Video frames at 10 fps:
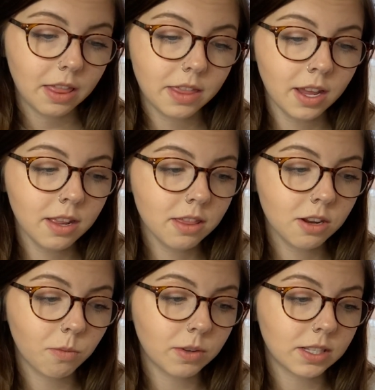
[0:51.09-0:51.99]
Then
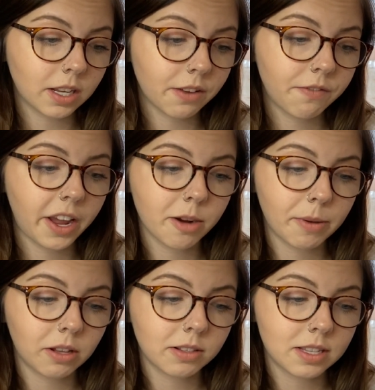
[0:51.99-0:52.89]
there was the conveyor
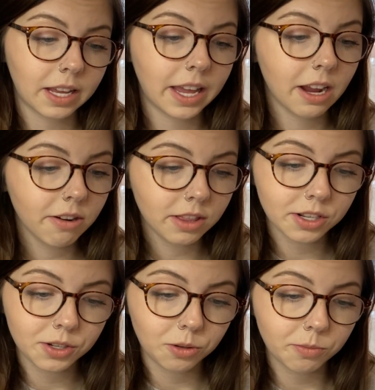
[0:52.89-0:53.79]
belts that carried the
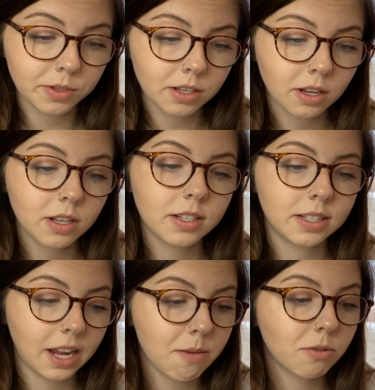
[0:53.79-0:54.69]
tubes to
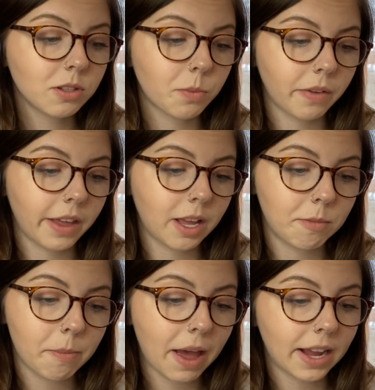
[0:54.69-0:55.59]
tables where they could
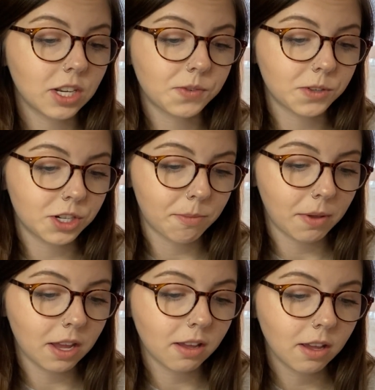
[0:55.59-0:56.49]
be packaged for
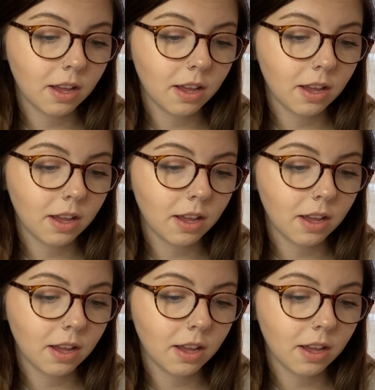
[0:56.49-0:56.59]
shipping.